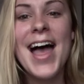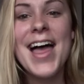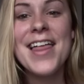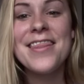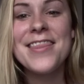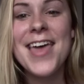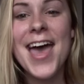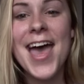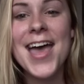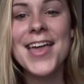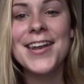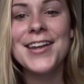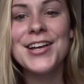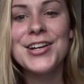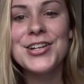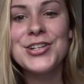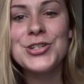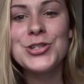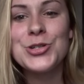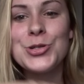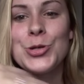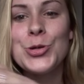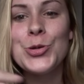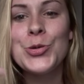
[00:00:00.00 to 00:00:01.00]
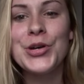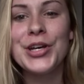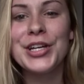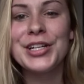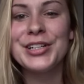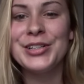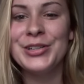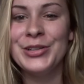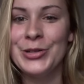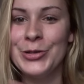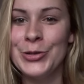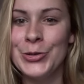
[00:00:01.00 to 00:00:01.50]
And then to
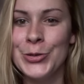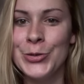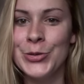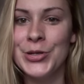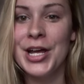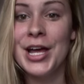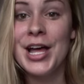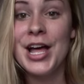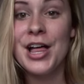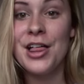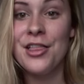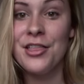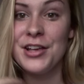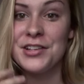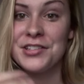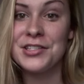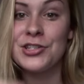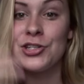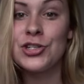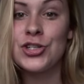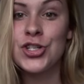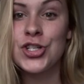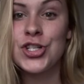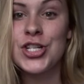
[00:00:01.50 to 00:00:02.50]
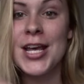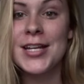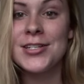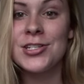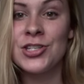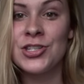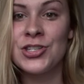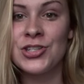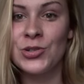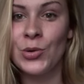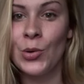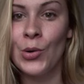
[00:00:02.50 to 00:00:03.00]
conclude this
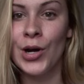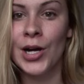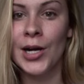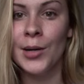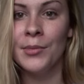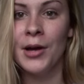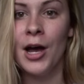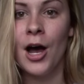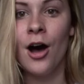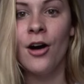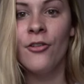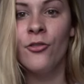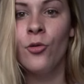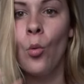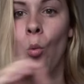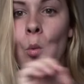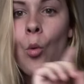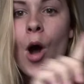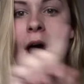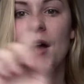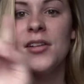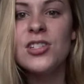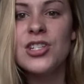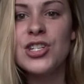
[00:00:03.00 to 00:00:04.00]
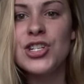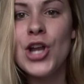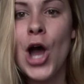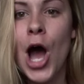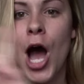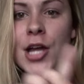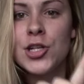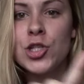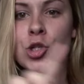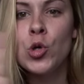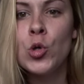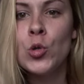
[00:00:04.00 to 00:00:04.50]
shitstorm of what
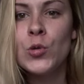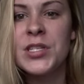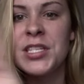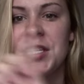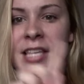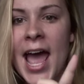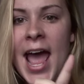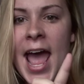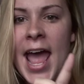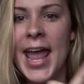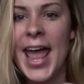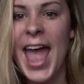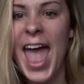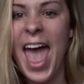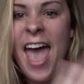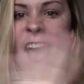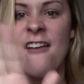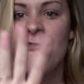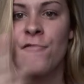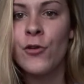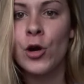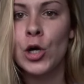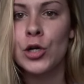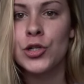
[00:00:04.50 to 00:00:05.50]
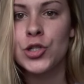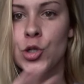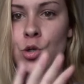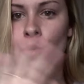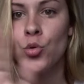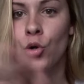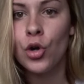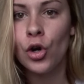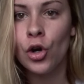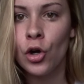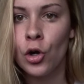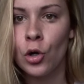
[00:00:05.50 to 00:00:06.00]
not to say ever
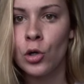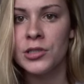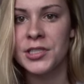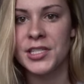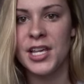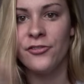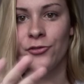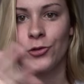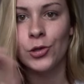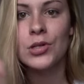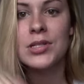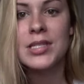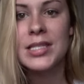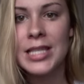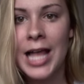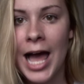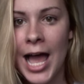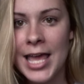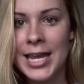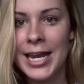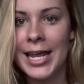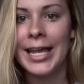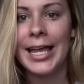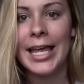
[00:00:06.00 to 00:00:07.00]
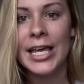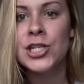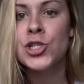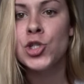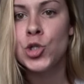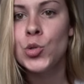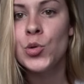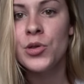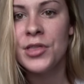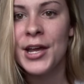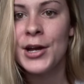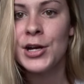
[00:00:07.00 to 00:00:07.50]
to girls if you're sliding
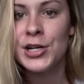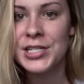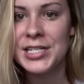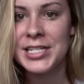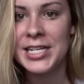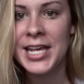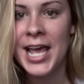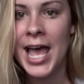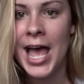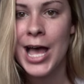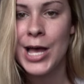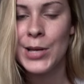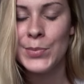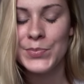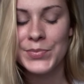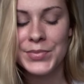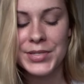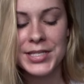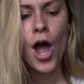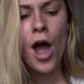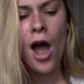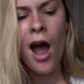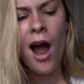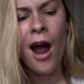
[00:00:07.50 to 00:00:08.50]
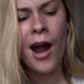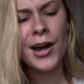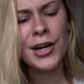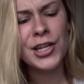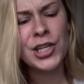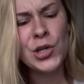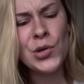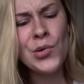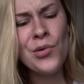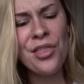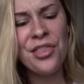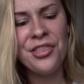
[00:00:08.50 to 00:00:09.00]
into their DMs. Are
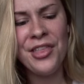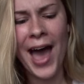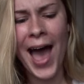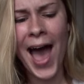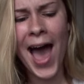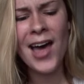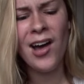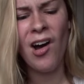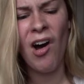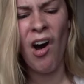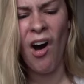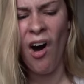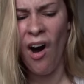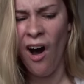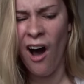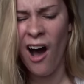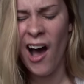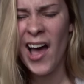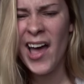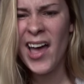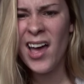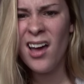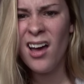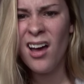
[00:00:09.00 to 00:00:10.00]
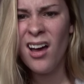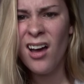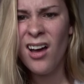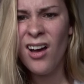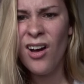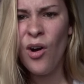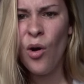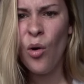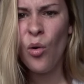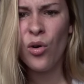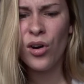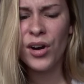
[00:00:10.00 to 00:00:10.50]
you that hot?
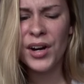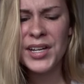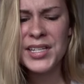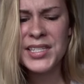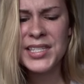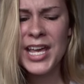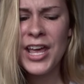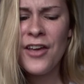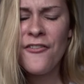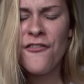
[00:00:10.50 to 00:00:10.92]
Or is it